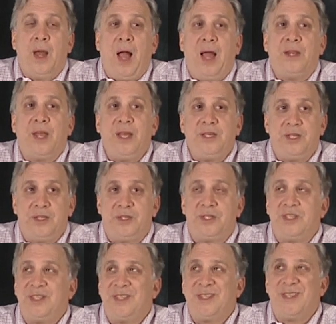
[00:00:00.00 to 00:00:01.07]
I like to
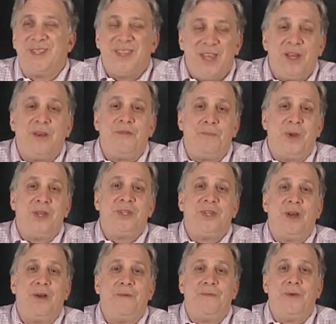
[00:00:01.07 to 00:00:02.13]
think of
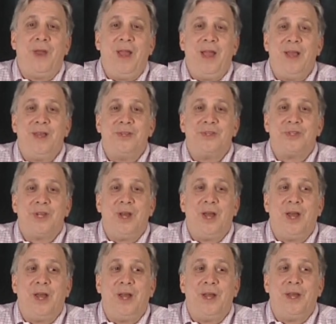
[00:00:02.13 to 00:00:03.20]
myself as
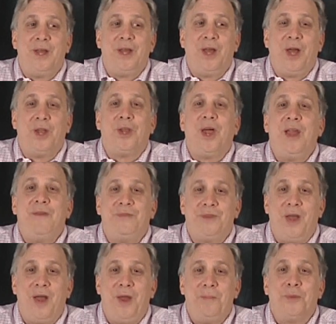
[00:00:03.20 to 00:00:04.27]
a
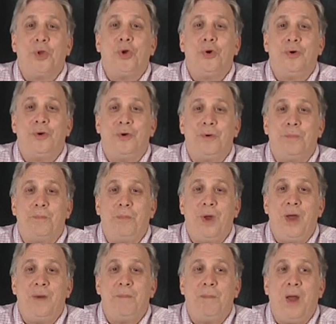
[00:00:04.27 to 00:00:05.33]
lifetime learner,
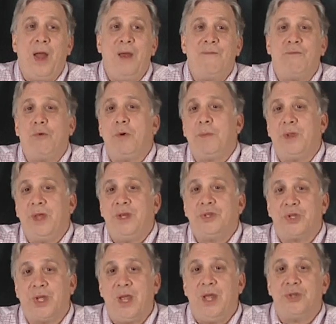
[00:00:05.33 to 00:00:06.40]
but my formal
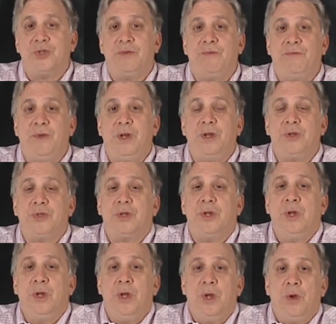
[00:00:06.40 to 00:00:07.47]
education finished
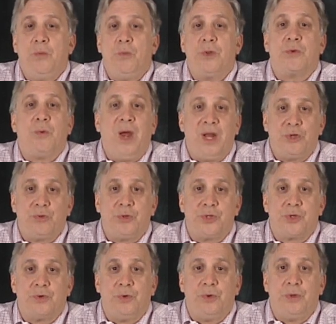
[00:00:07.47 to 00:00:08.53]
with graduate
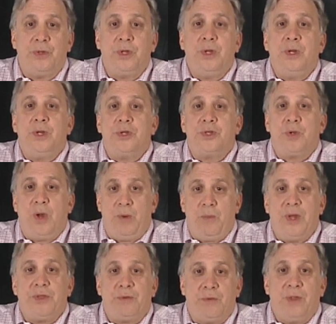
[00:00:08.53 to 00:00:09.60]
school, so I
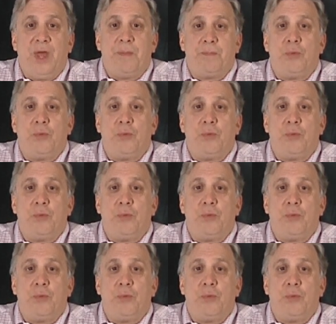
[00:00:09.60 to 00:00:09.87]
went through that